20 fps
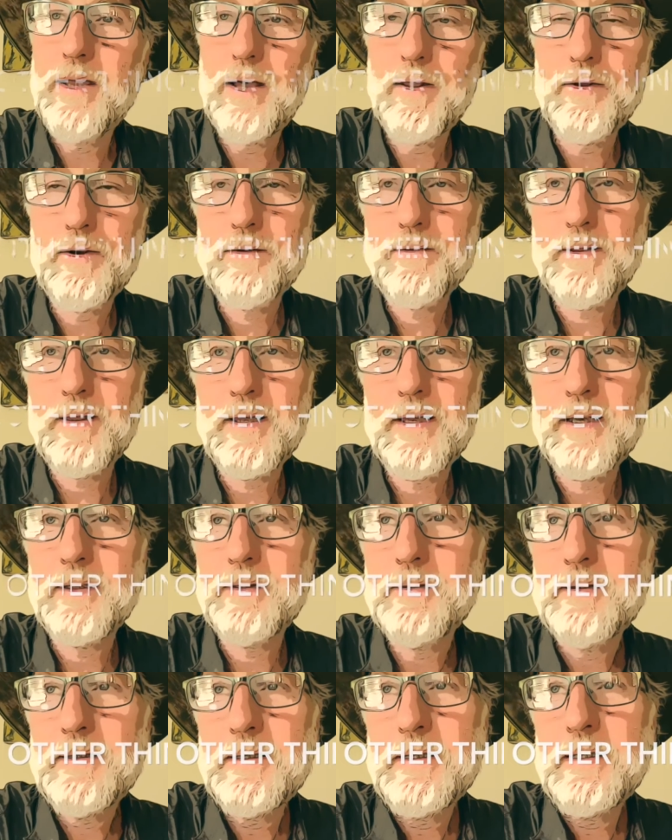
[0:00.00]
other
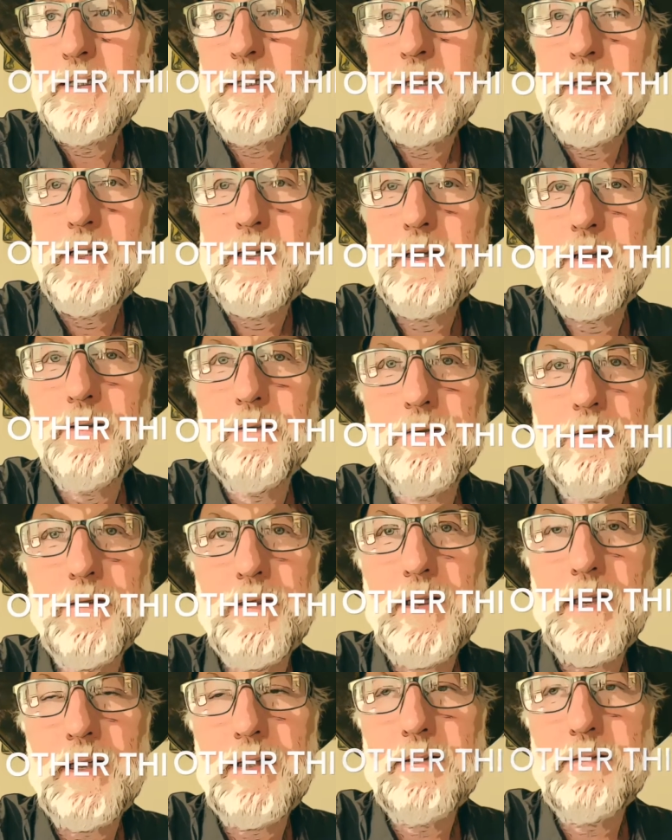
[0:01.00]
thing is
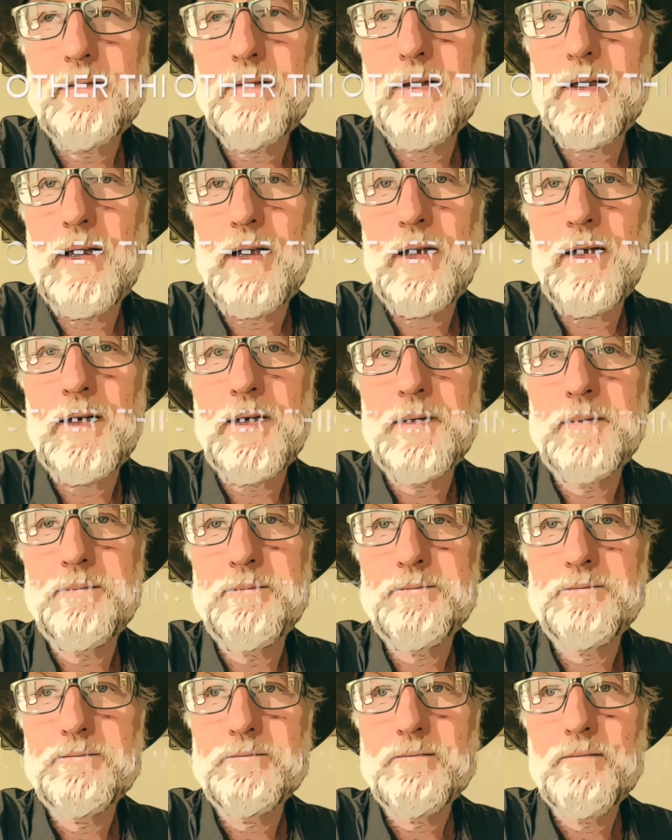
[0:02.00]
that
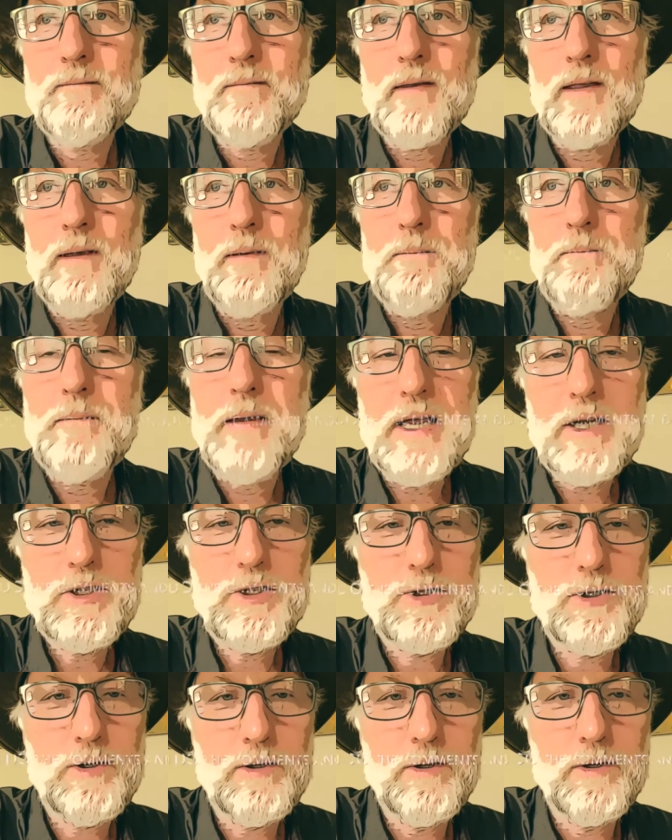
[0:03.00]
make
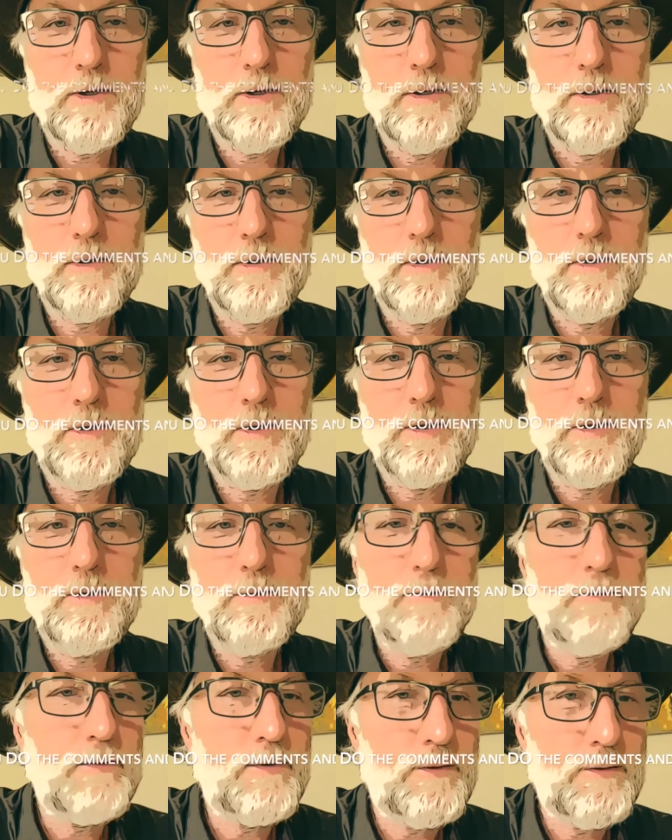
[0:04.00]
sure
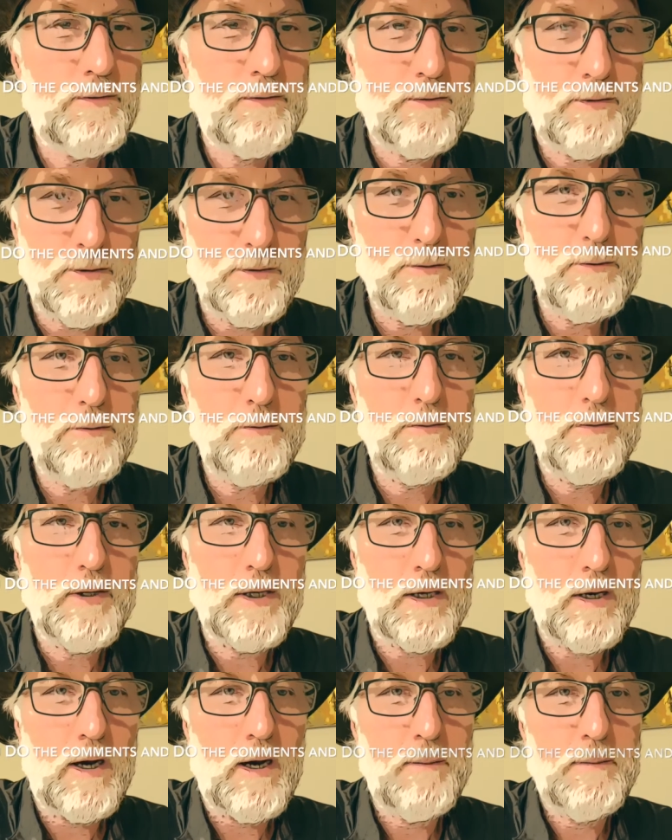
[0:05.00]
you do the
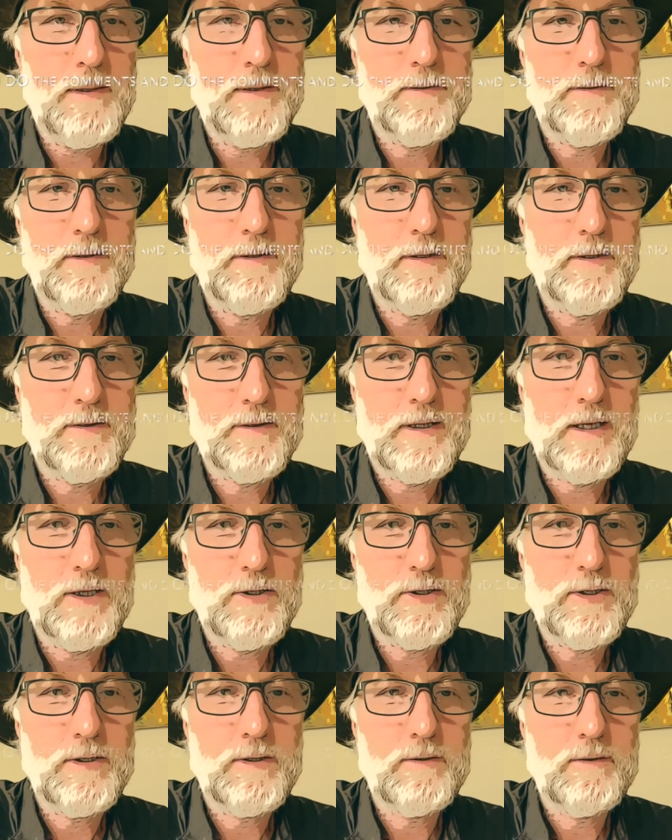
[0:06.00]
comments and
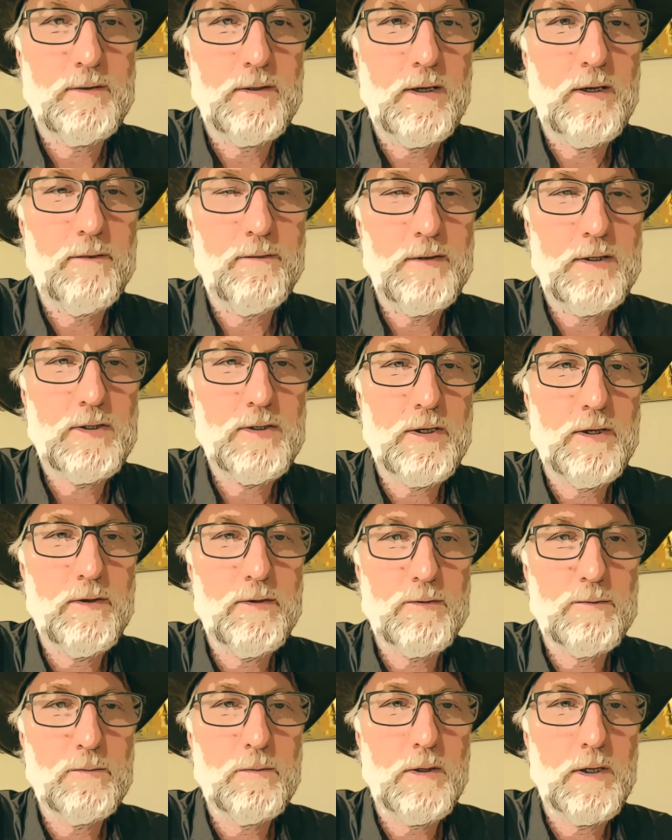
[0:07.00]
discussion of each
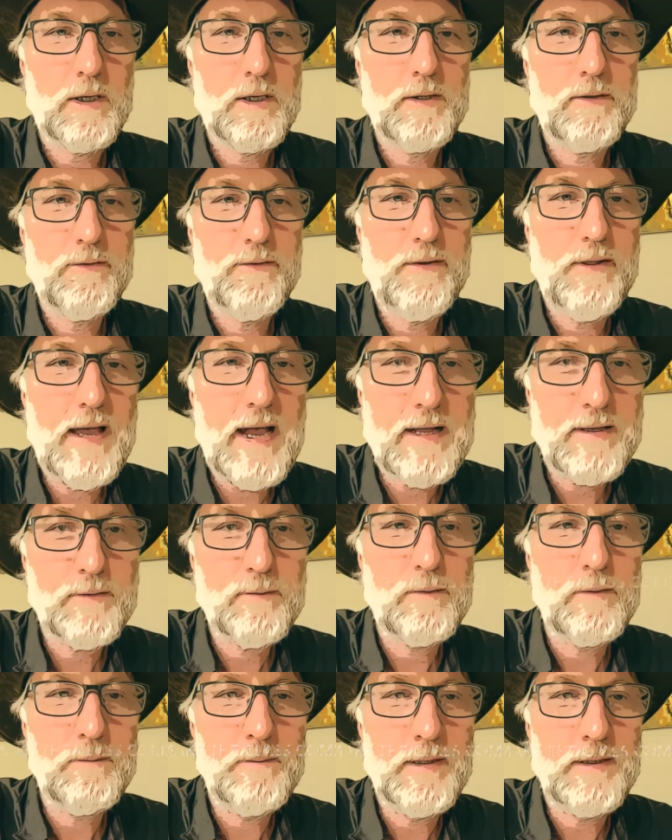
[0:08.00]
other's work, because
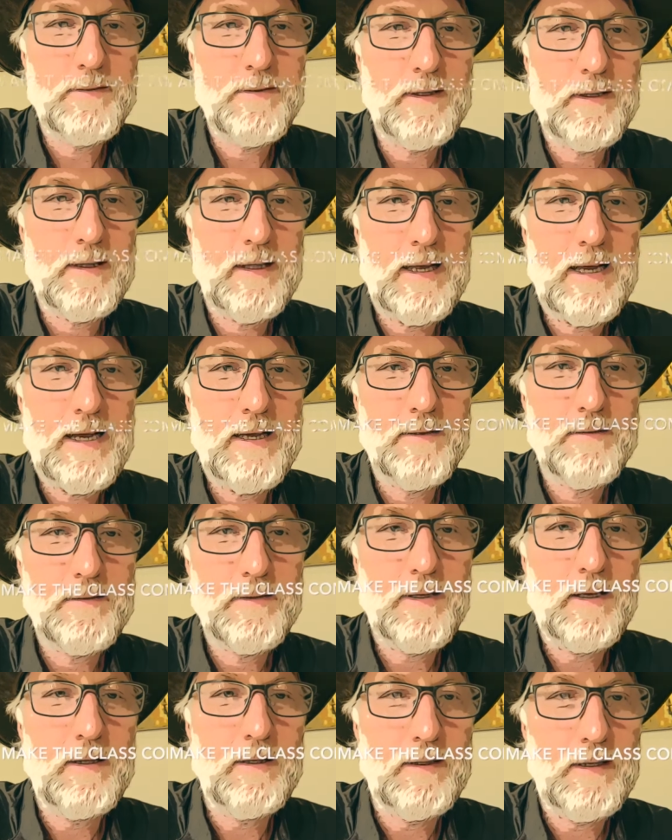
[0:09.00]
that's what makes the
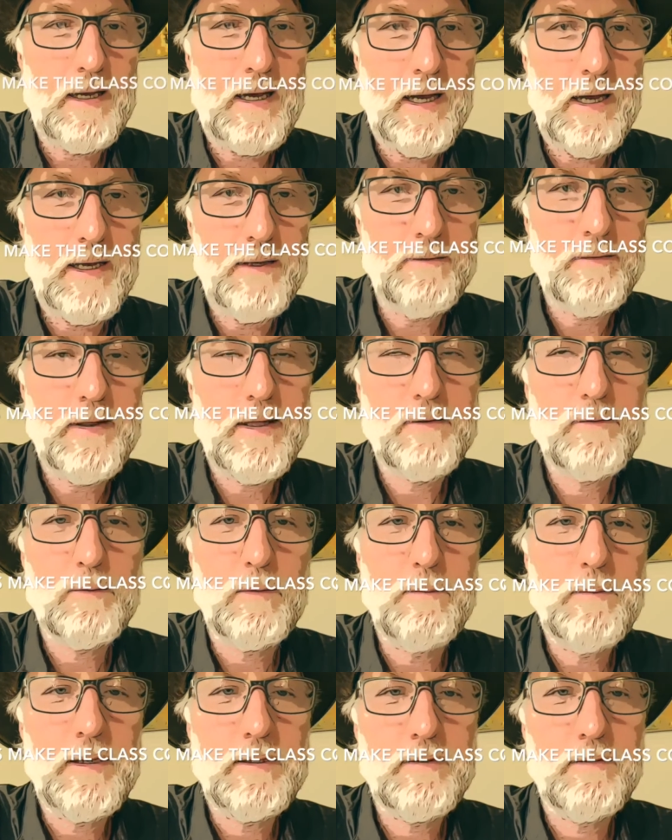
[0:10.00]
class alive. That's
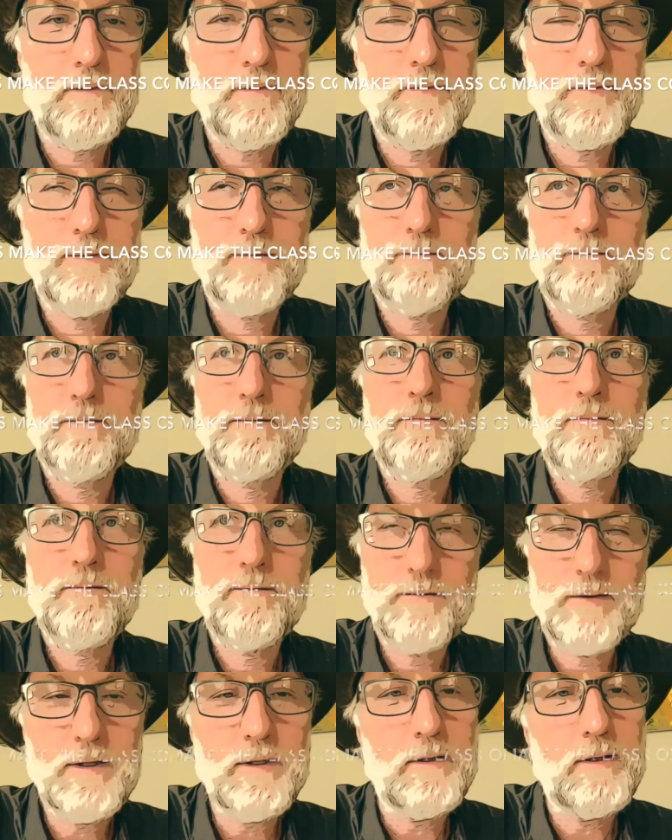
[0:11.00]
what makes it
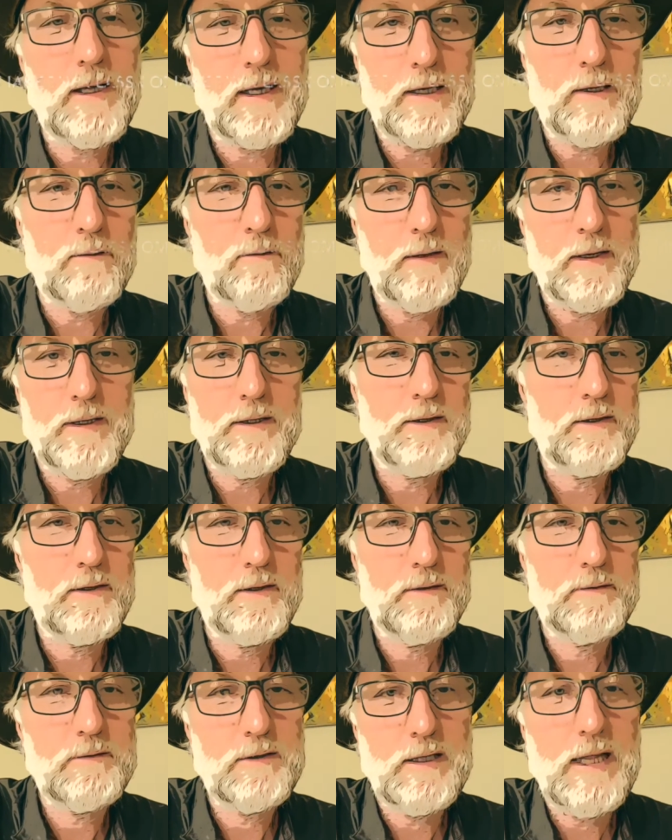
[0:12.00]
feel like a
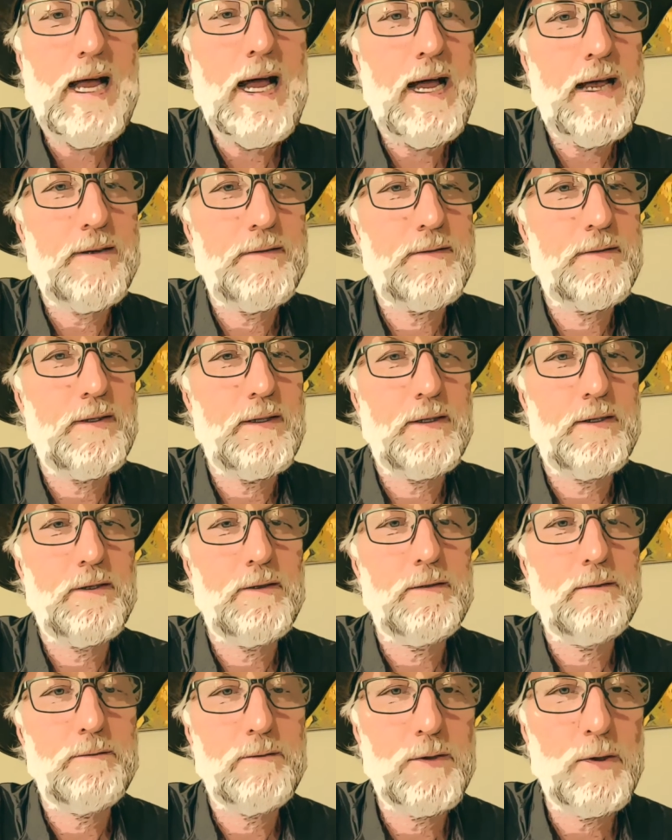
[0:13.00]
regular class, like
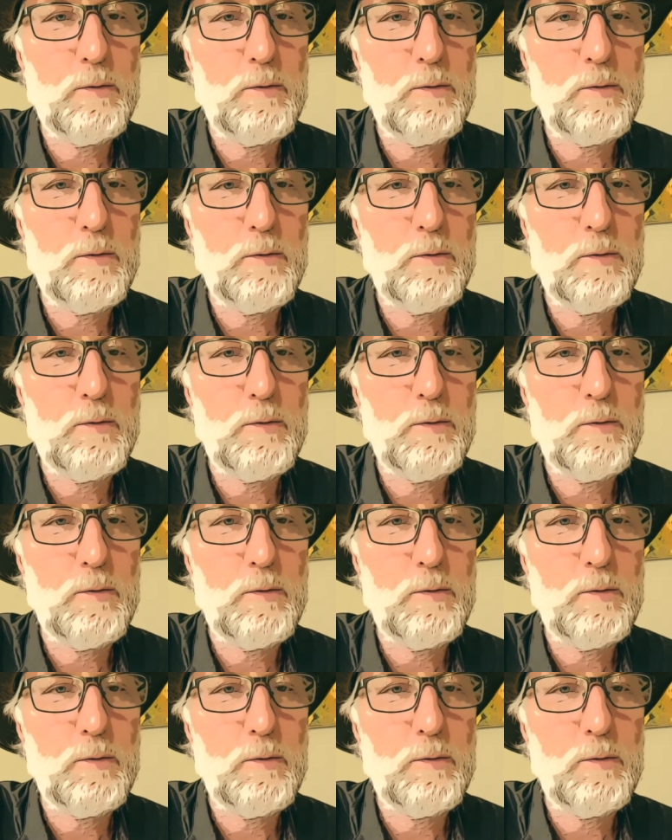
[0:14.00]
you're